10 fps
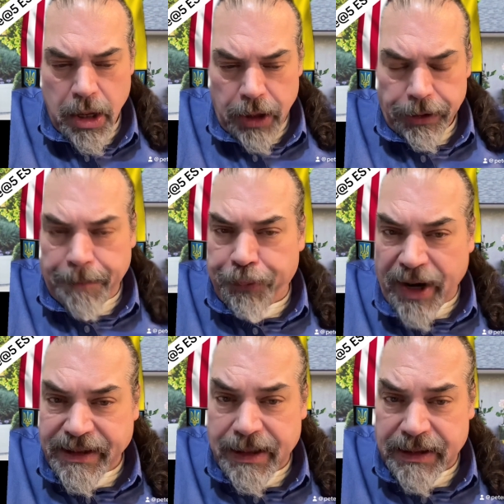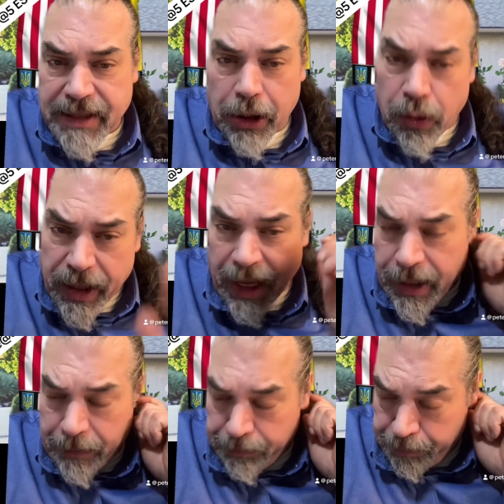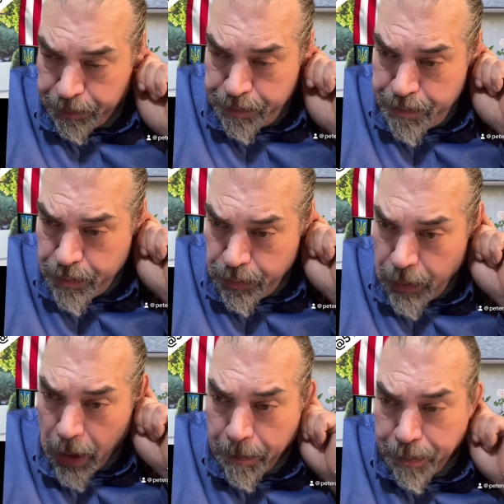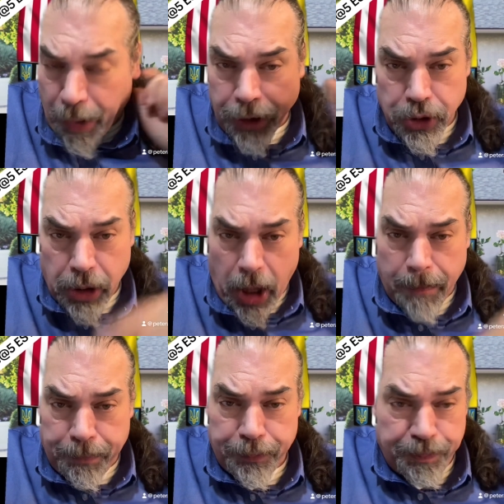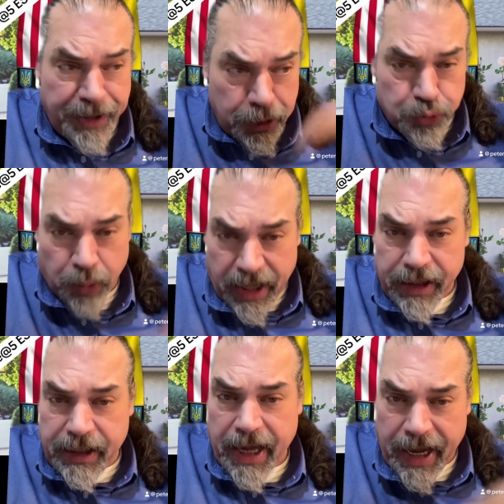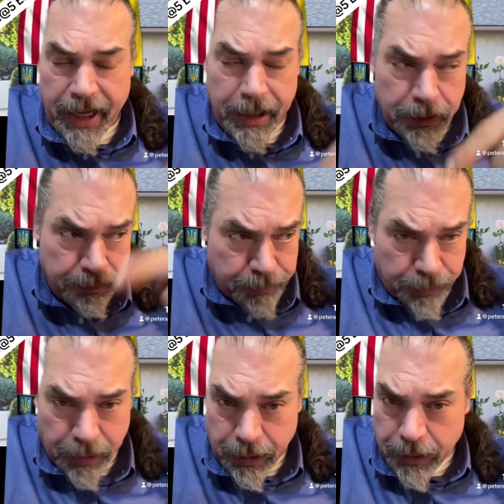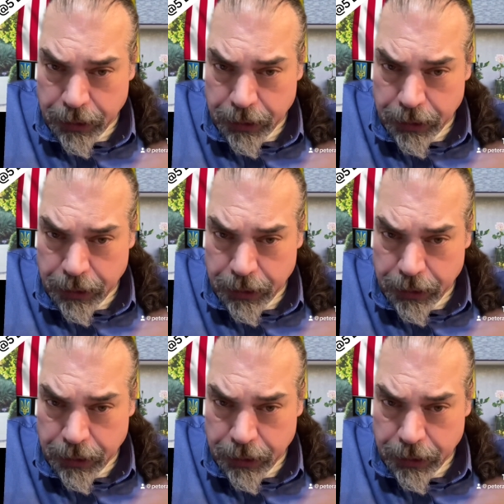The president said, okay, bundle up the Israeli aid, the